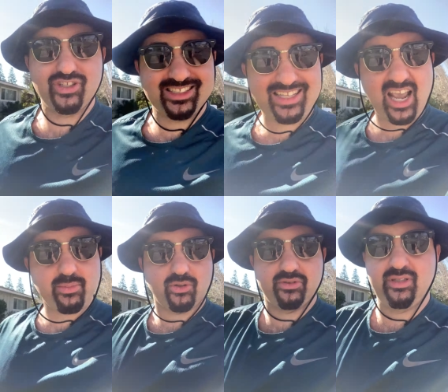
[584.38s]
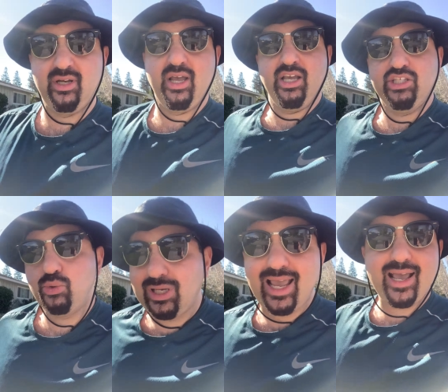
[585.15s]
you're disabled,
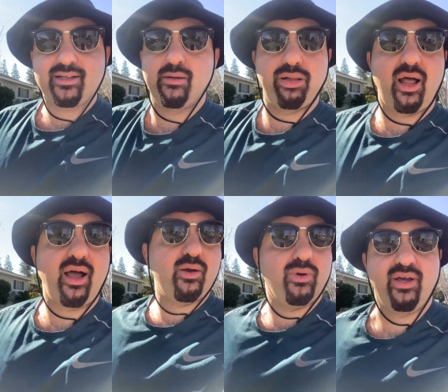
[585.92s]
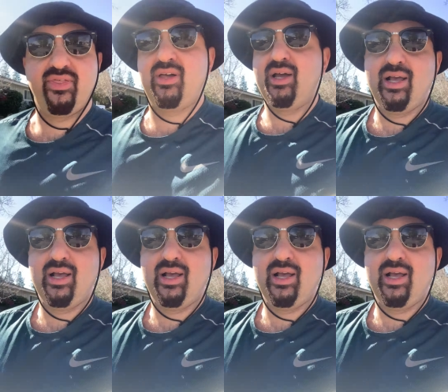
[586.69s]
you can't comply with